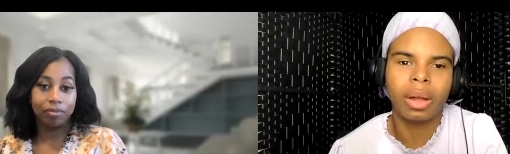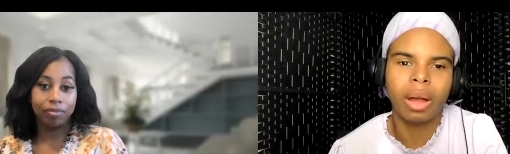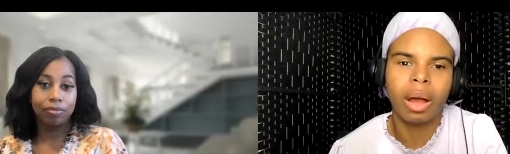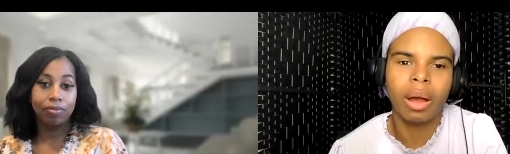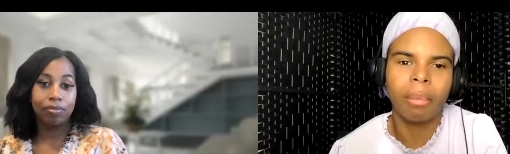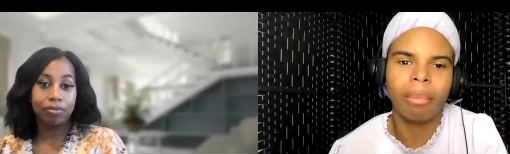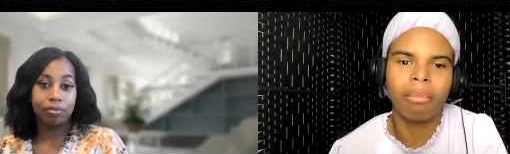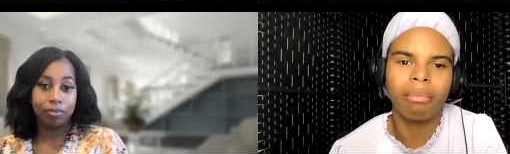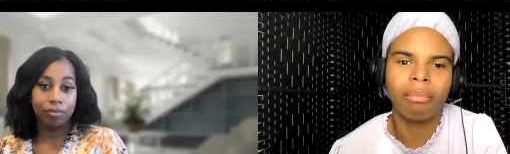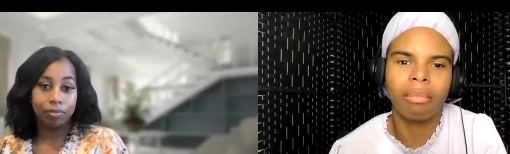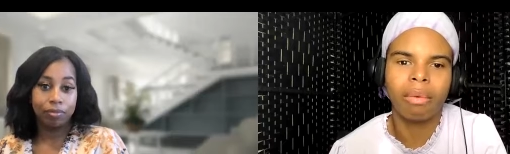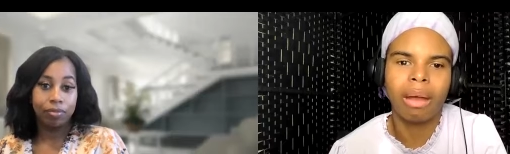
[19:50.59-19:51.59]
Speaker 1: um,
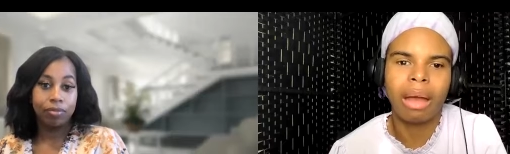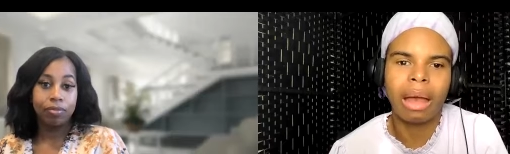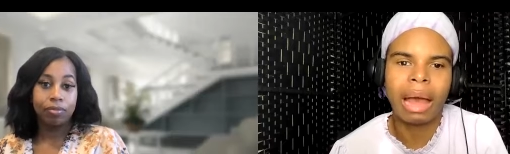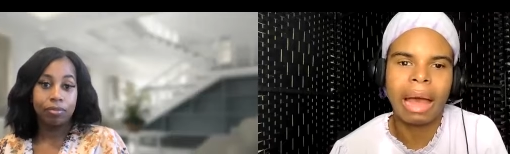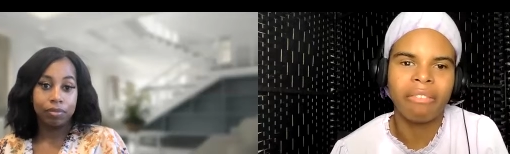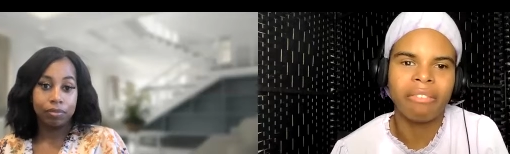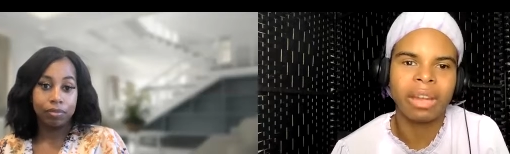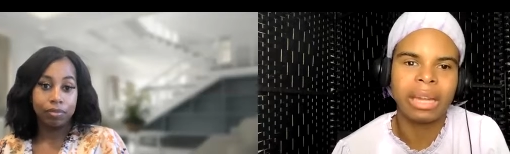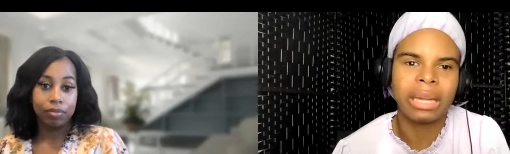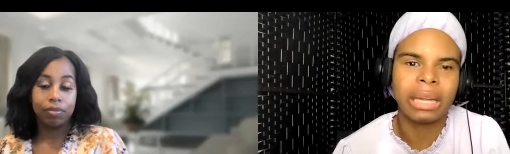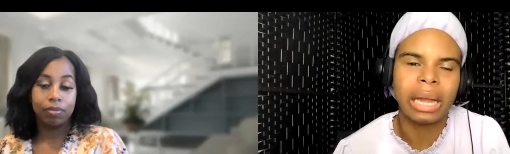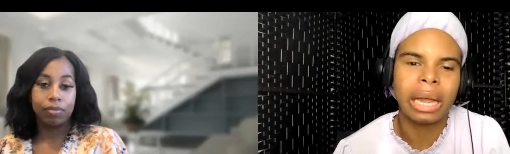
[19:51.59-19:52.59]

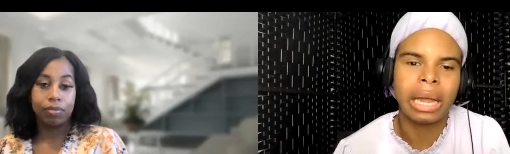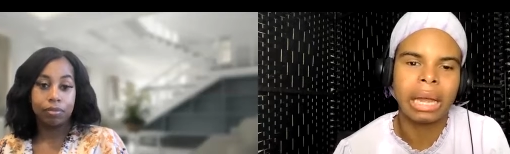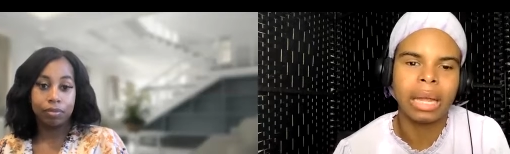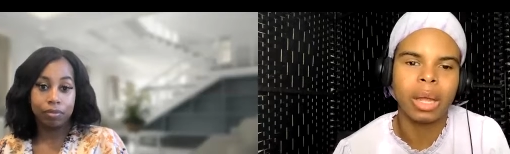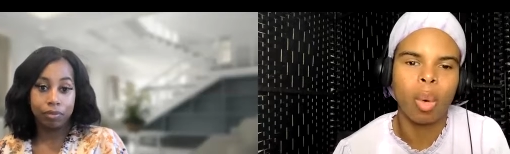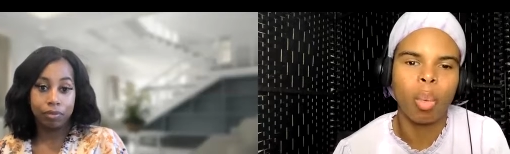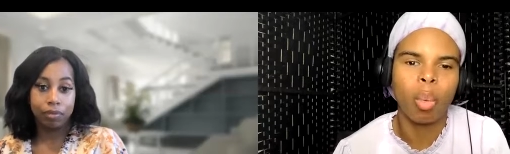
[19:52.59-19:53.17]
having a